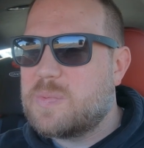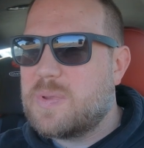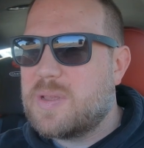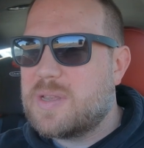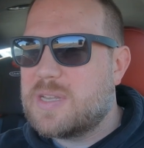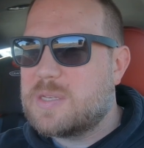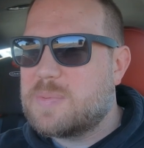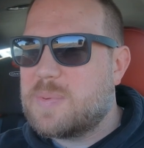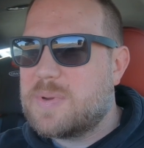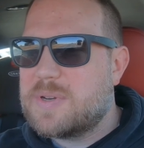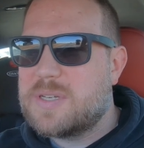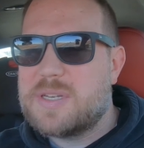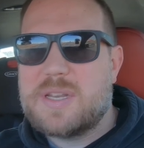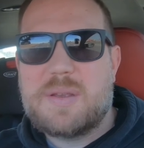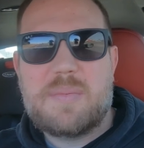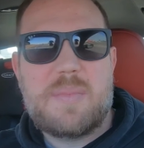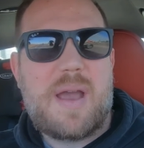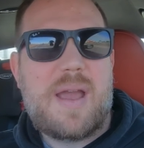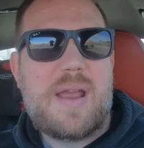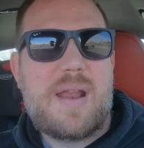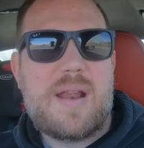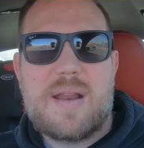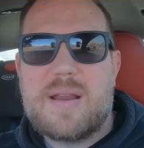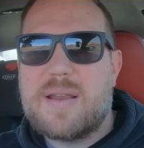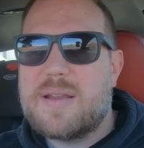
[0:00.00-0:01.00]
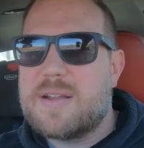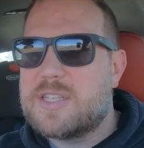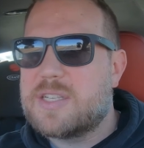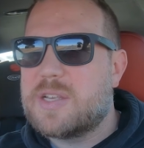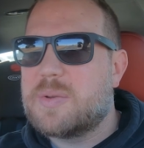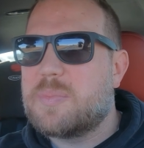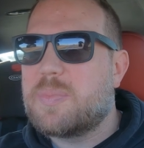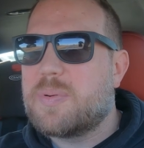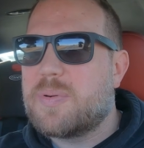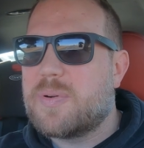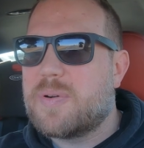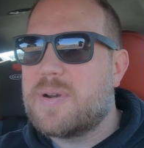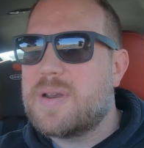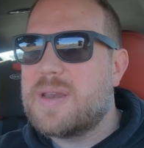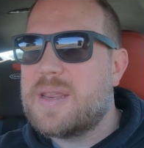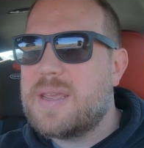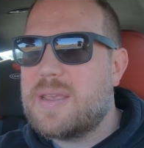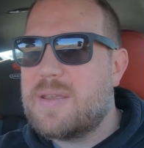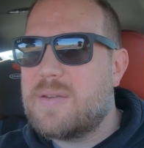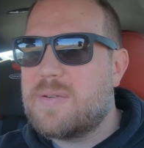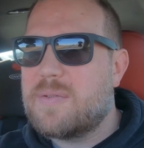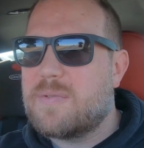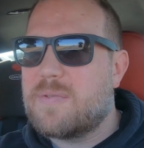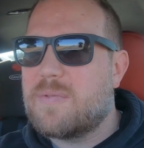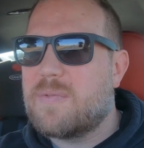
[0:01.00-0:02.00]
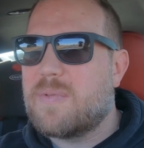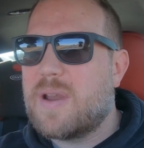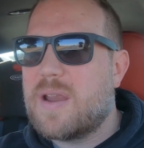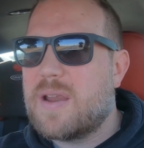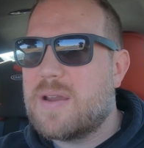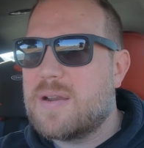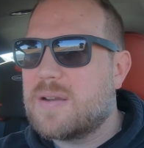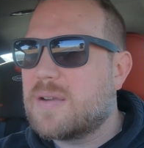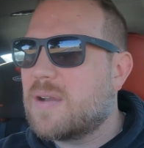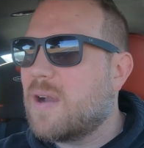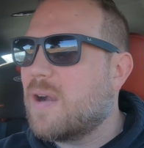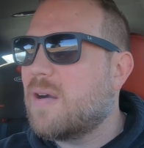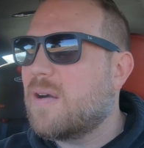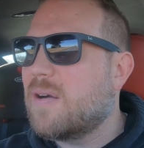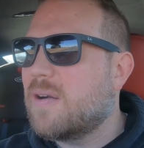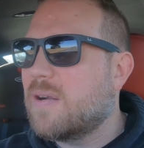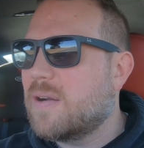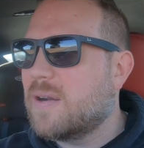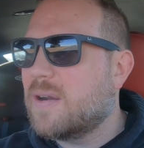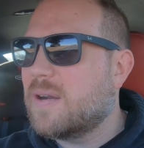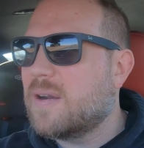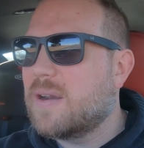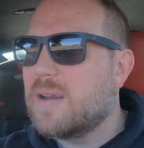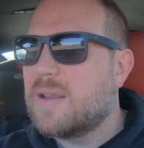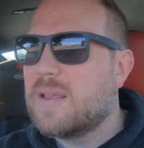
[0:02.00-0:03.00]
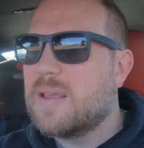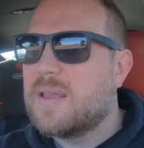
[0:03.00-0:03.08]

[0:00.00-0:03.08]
especially in my area, it's a pretty rare car.